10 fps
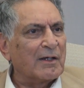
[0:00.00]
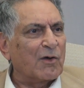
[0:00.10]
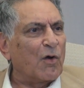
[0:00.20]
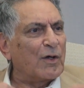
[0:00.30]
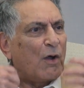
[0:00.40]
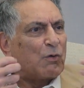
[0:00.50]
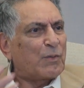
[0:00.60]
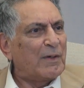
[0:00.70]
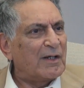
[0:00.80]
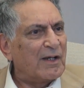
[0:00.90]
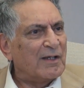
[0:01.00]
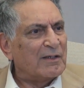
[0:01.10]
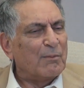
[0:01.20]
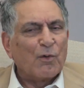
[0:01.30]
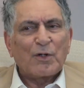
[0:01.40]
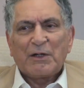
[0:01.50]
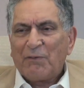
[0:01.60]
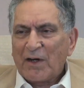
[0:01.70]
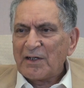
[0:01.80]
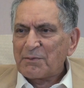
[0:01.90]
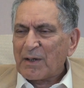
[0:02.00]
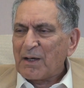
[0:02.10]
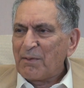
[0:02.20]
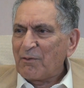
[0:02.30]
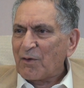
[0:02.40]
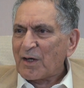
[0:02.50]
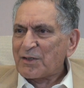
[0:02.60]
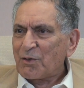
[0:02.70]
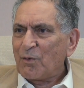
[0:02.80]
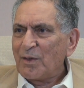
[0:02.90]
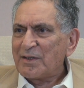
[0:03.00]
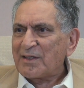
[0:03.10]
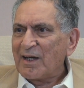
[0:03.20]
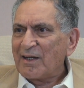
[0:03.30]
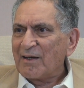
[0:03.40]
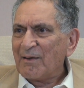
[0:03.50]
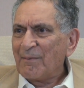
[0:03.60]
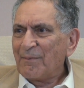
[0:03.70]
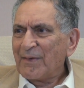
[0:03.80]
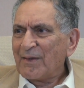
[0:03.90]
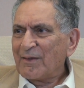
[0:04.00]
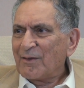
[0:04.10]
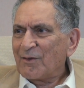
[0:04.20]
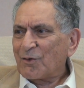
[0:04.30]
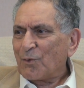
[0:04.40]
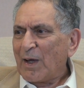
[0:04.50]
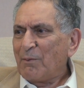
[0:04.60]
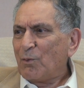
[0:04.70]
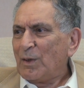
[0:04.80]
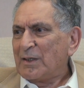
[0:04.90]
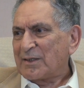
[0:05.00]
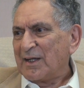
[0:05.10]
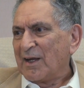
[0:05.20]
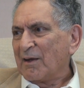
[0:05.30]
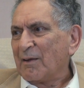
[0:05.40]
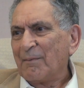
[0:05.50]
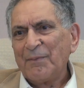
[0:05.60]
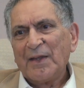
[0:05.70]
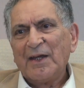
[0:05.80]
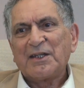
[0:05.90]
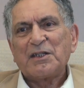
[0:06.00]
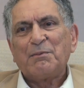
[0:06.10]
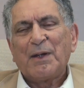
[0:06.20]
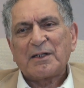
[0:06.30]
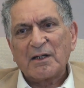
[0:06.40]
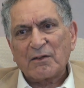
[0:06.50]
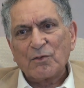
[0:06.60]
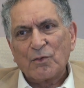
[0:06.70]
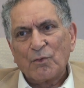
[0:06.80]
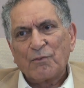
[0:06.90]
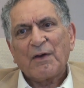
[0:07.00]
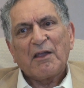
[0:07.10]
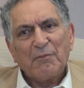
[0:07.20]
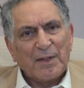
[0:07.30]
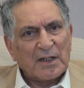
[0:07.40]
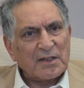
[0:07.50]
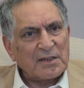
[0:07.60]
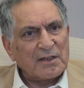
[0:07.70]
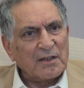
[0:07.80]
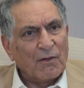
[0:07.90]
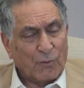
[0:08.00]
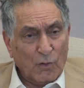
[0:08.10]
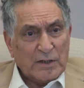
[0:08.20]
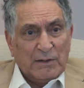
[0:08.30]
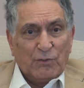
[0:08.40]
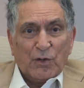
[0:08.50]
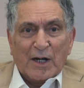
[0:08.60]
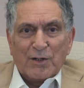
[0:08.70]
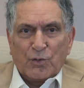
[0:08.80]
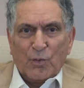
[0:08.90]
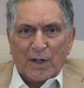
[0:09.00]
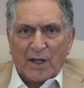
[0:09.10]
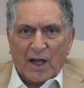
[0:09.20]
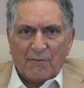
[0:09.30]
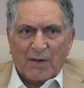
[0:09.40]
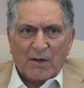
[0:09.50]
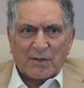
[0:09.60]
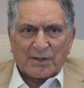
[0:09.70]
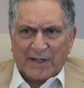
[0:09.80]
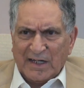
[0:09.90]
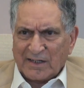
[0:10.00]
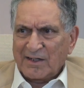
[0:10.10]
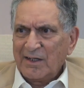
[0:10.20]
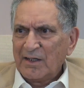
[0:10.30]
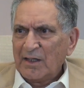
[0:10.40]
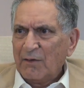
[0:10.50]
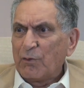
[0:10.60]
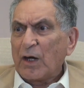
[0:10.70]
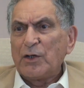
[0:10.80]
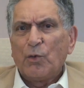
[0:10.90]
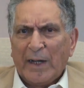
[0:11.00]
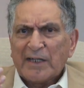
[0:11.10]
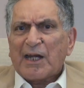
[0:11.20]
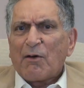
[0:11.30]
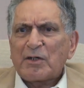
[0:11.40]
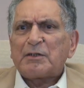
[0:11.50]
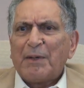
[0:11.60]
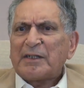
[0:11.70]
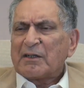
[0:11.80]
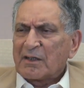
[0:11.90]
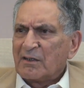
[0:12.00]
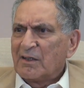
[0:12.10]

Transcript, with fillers: drawn outward, the more difficult it's becoming for us to go inside. So I am only saying it is better to do five minutes. Of course, if you can two and a half hours, great. If you can do eight hours, better.